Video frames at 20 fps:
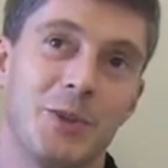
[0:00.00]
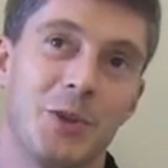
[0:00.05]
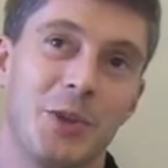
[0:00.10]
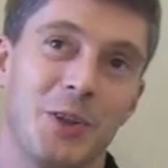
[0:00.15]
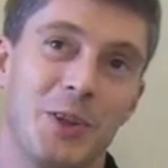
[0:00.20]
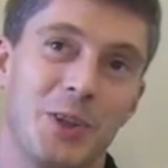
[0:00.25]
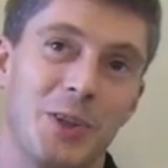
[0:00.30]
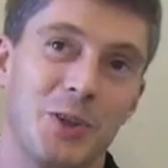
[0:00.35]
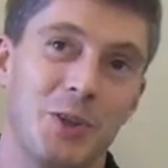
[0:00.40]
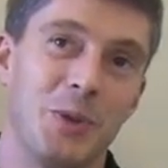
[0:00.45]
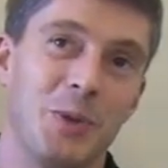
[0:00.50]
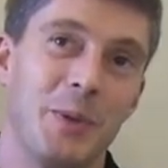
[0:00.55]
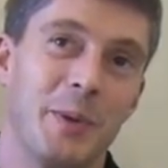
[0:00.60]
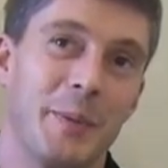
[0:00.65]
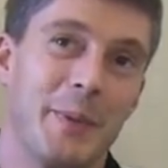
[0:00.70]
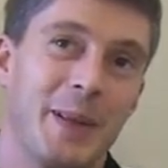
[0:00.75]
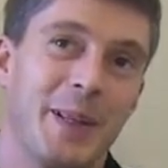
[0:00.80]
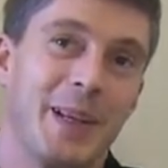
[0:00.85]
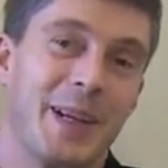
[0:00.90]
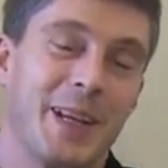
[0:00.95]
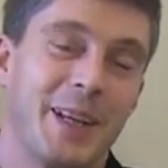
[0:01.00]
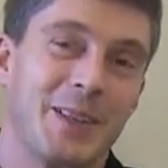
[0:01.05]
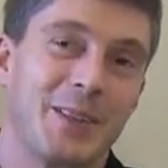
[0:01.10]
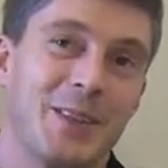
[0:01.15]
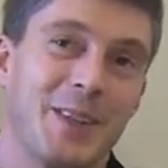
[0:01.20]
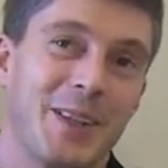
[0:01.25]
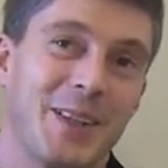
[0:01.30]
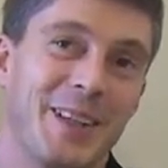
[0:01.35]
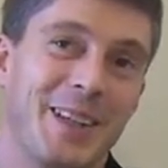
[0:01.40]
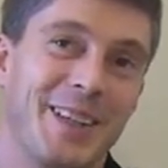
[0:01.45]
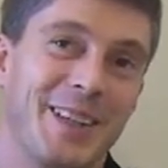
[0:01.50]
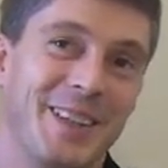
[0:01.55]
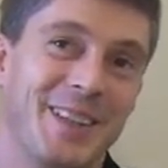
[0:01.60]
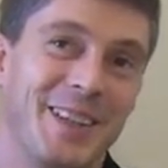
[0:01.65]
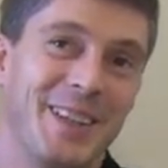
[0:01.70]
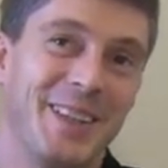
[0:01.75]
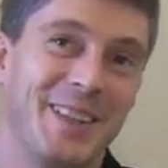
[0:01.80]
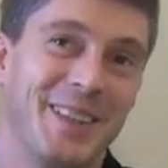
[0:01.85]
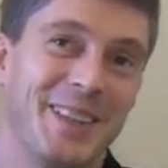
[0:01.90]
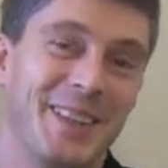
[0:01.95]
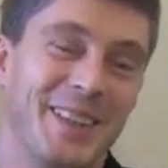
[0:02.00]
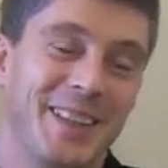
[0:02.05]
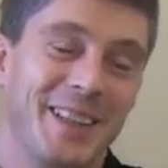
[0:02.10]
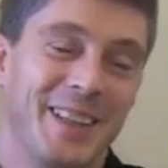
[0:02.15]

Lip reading: chewy bit that gets stuck in your teeth.